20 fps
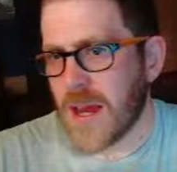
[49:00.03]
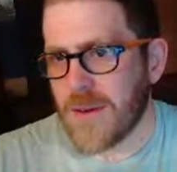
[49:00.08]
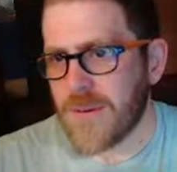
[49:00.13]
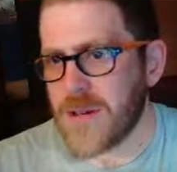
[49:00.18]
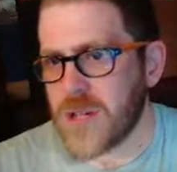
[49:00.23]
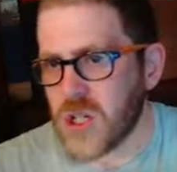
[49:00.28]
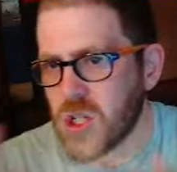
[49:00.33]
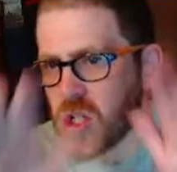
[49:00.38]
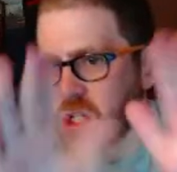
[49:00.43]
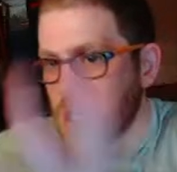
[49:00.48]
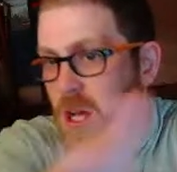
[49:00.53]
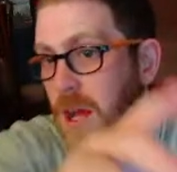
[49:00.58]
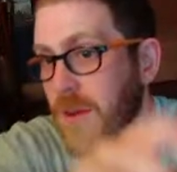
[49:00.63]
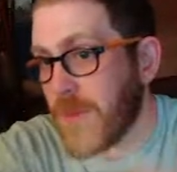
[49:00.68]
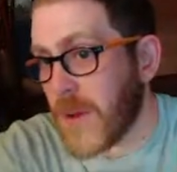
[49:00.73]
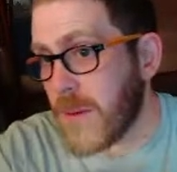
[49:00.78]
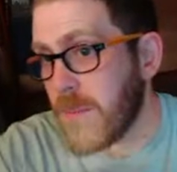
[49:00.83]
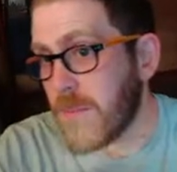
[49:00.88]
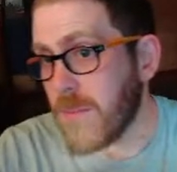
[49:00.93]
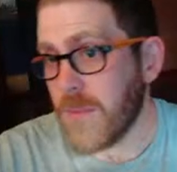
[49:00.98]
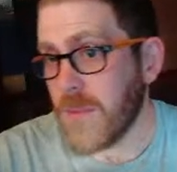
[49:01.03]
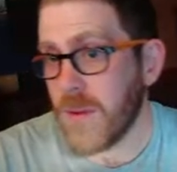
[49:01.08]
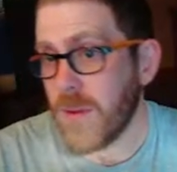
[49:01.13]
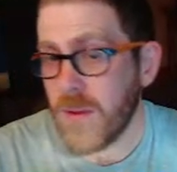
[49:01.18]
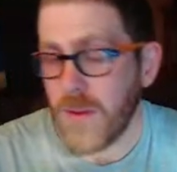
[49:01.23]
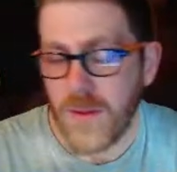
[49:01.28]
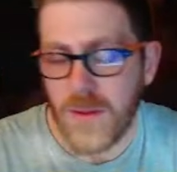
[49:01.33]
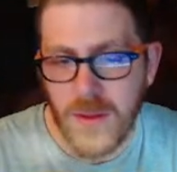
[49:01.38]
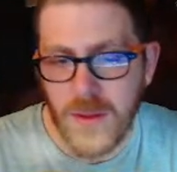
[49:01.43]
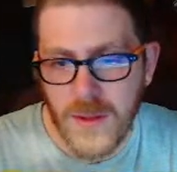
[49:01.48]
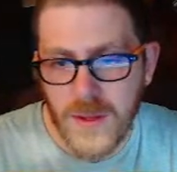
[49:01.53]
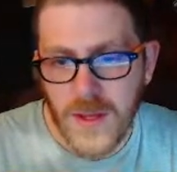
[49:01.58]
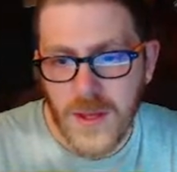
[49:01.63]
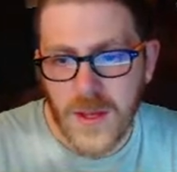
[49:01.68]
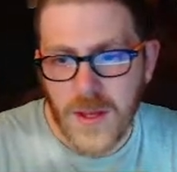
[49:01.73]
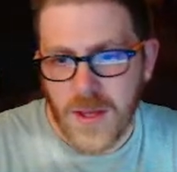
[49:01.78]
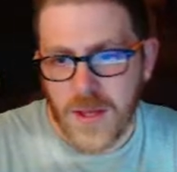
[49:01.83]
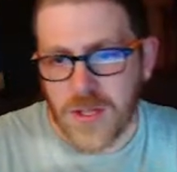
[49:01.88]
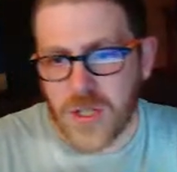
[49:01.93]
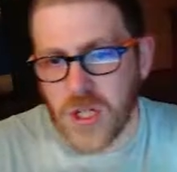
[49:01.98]
Just shove him.
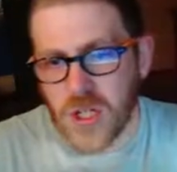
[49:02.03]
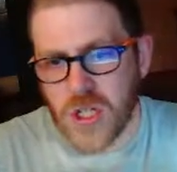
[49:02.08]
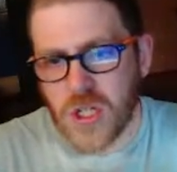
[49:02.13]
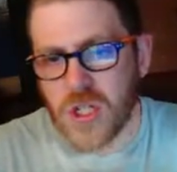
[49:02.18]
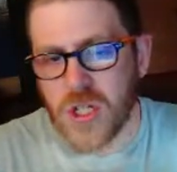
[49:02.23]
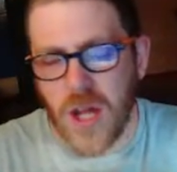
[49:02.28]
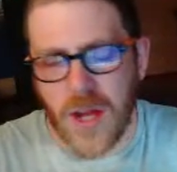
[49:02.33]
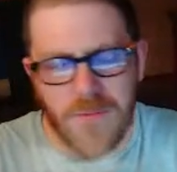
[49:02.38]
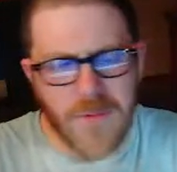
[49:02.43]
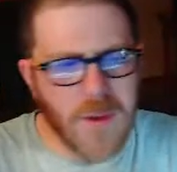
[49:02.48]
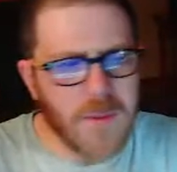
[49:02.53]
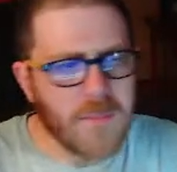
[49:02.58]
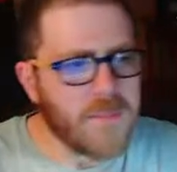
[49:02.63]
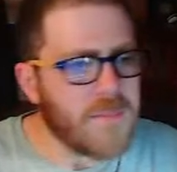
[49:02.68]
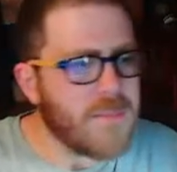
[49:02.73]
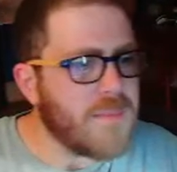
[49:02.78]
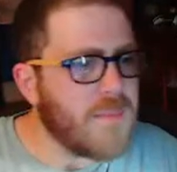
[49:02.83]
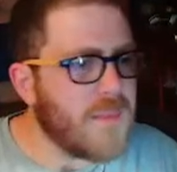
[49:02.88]
Just shove him.